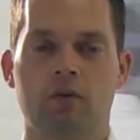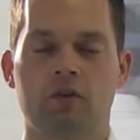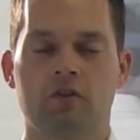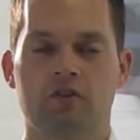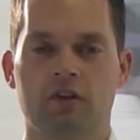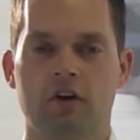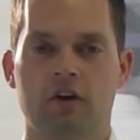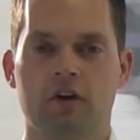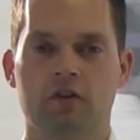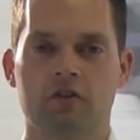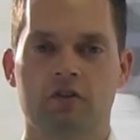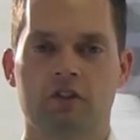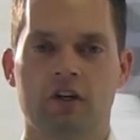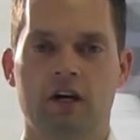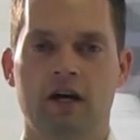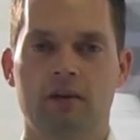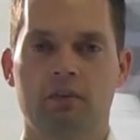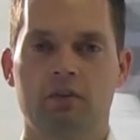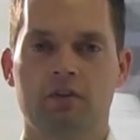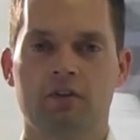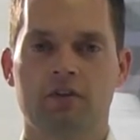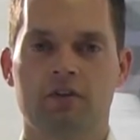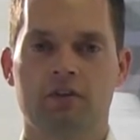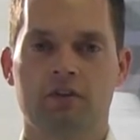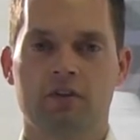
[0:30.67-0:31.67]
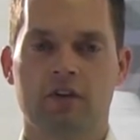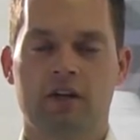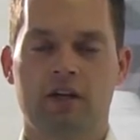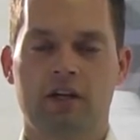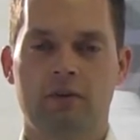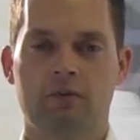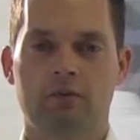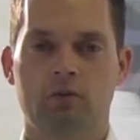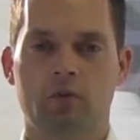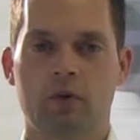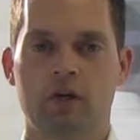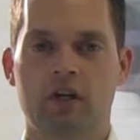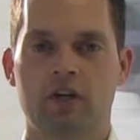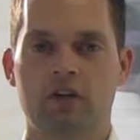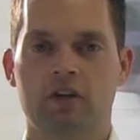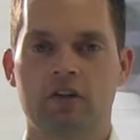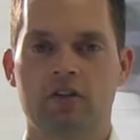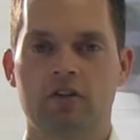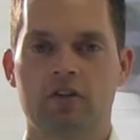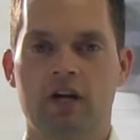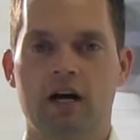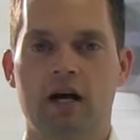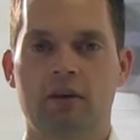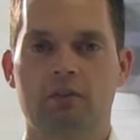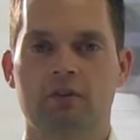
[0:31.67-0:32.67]
We saw jobless claims,
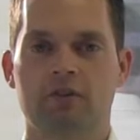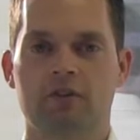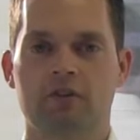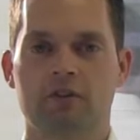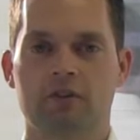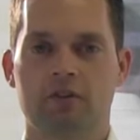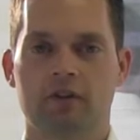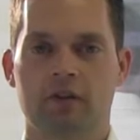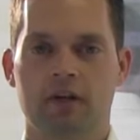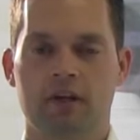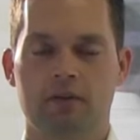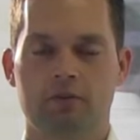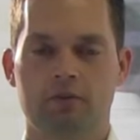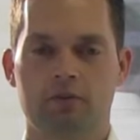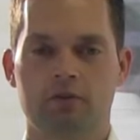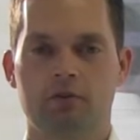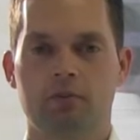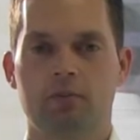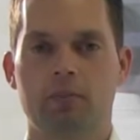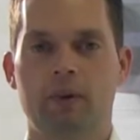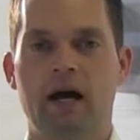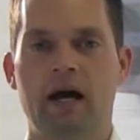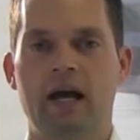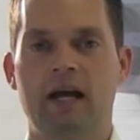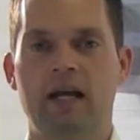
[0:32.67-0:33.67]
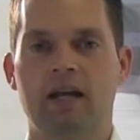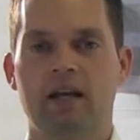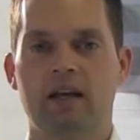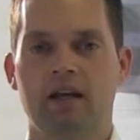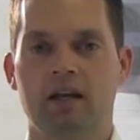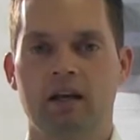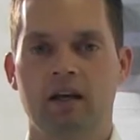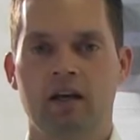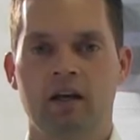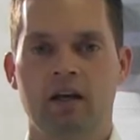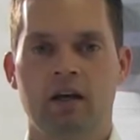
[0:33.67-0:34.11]
weekly jobless claims spike.